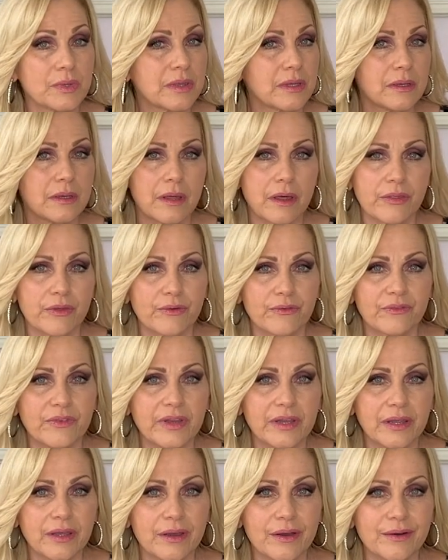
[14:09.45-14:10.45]
another
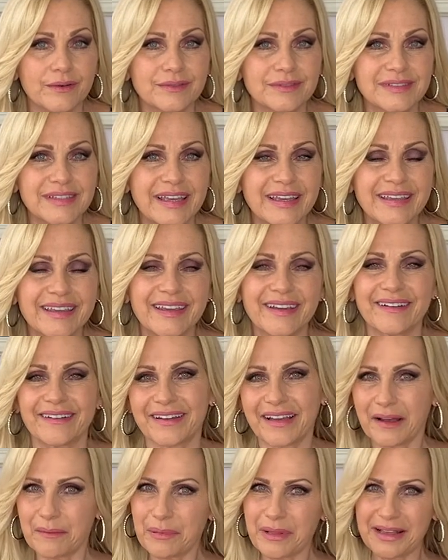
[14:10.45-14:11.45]
video. Take care.
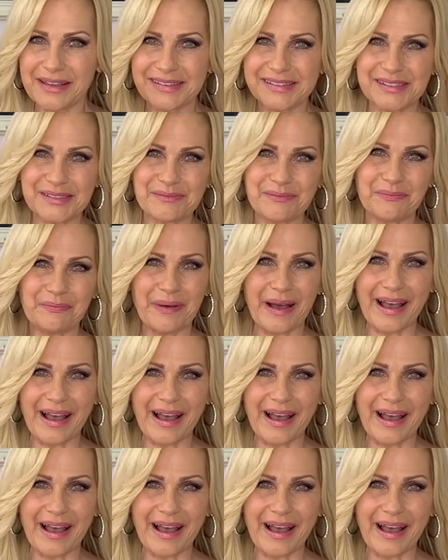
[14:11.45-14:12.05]
God bless. Bye.